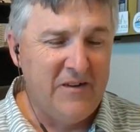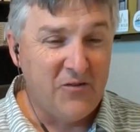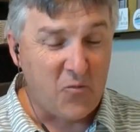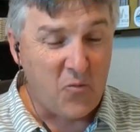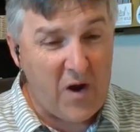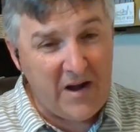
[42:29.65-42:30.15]

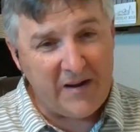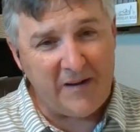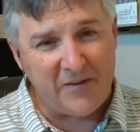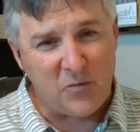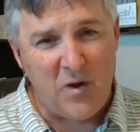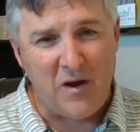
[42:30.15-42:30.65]
It's right
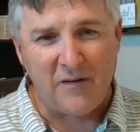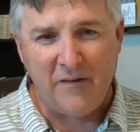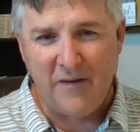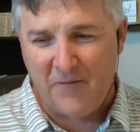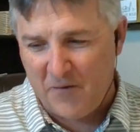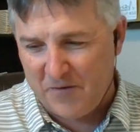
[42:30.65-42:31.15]
against the rock
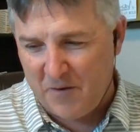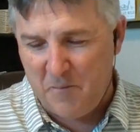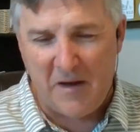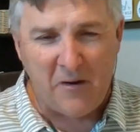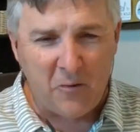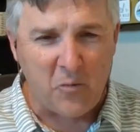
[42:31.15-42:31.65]
cliff. There's a
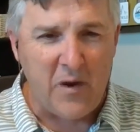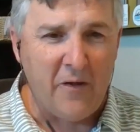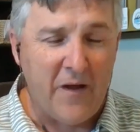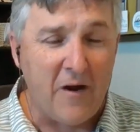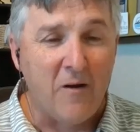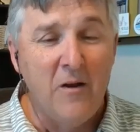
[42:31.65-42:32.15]
metal rail
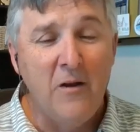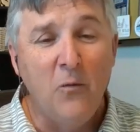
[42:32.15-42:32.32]
there.